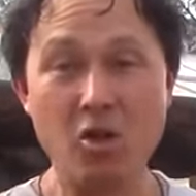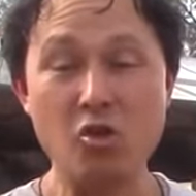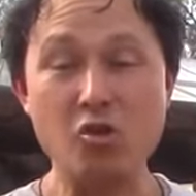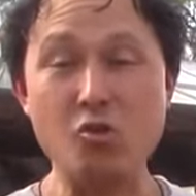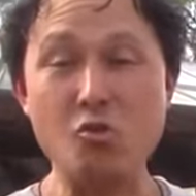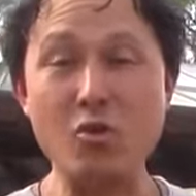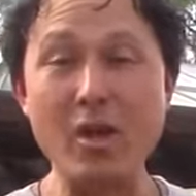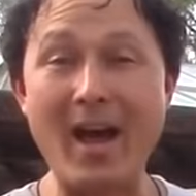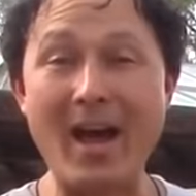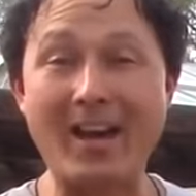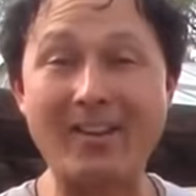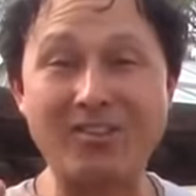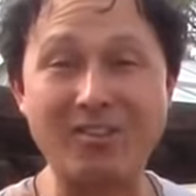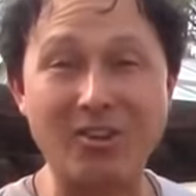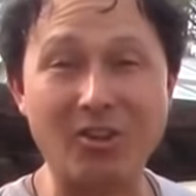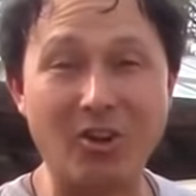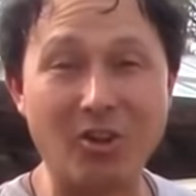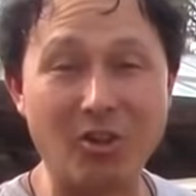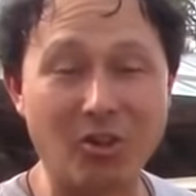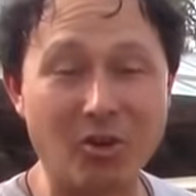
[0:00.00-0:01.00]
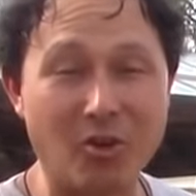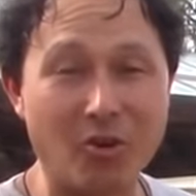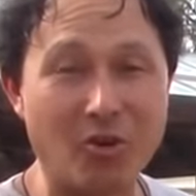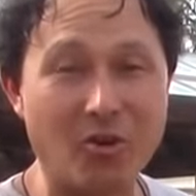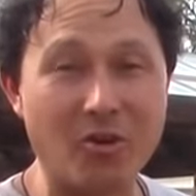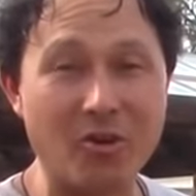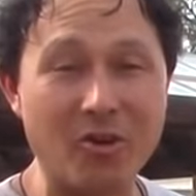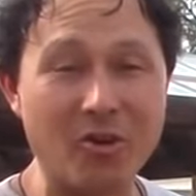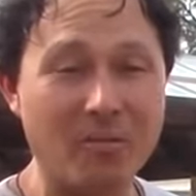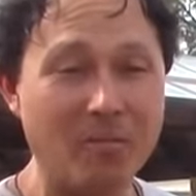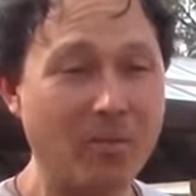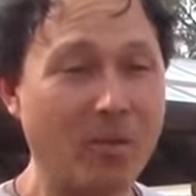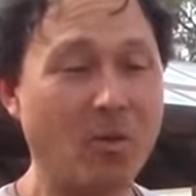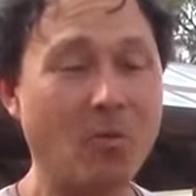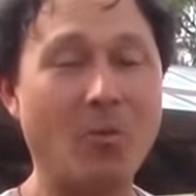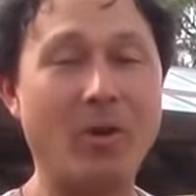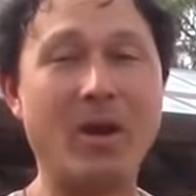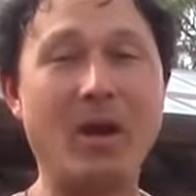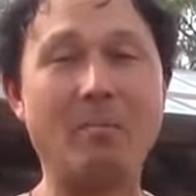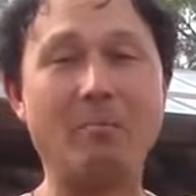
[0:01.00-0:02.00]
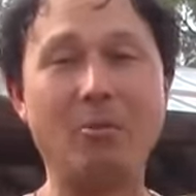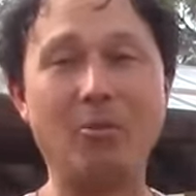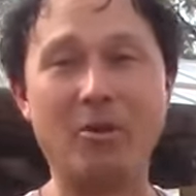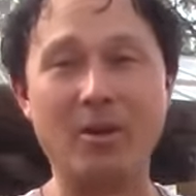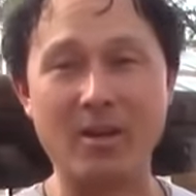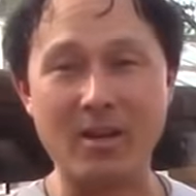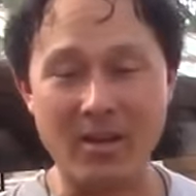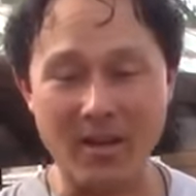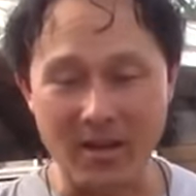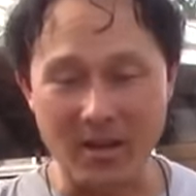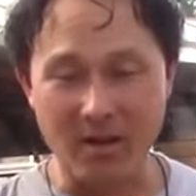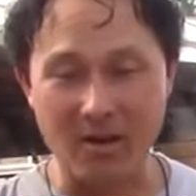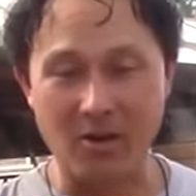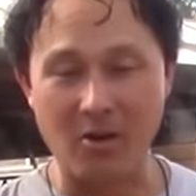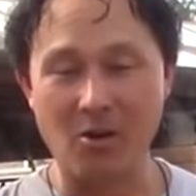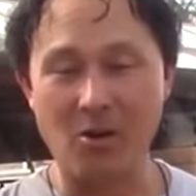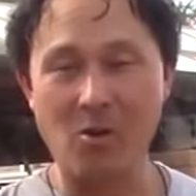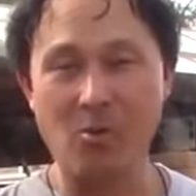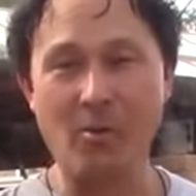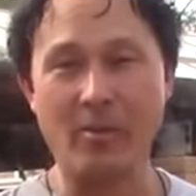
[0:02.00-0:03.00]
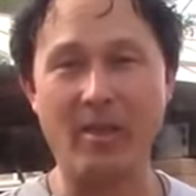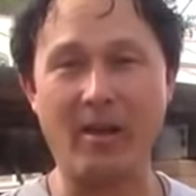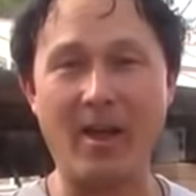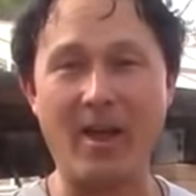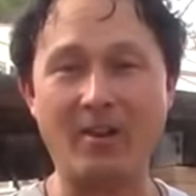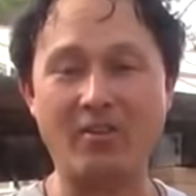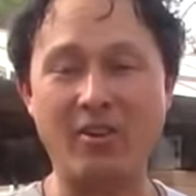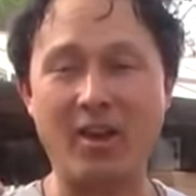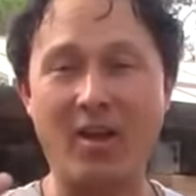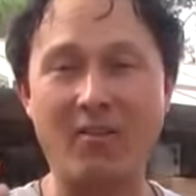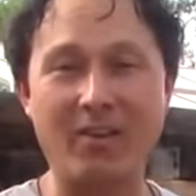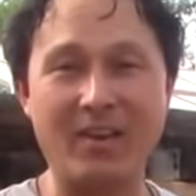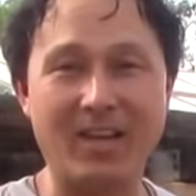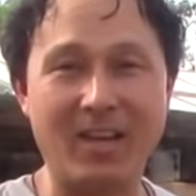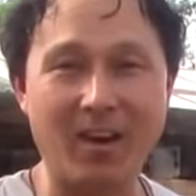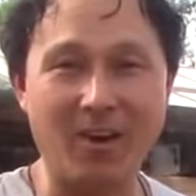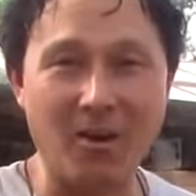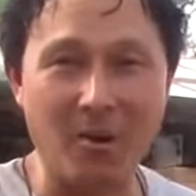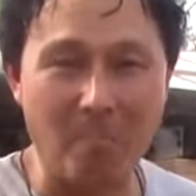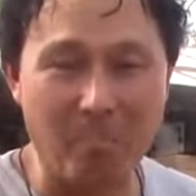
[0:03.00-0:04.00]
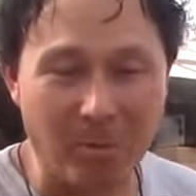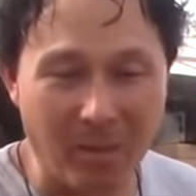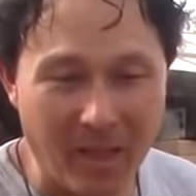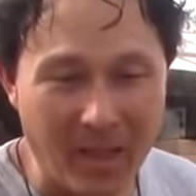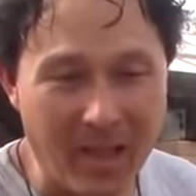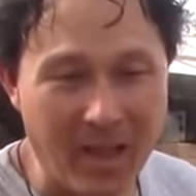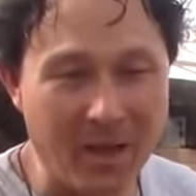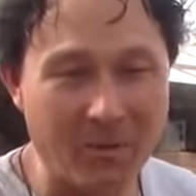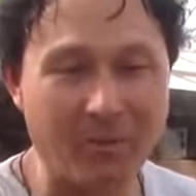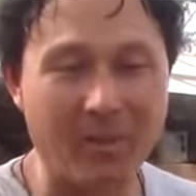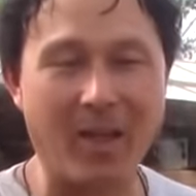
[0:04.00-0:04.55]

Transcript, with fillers: You guys are gonna learn what I'm learning here without actually having to get on a plane,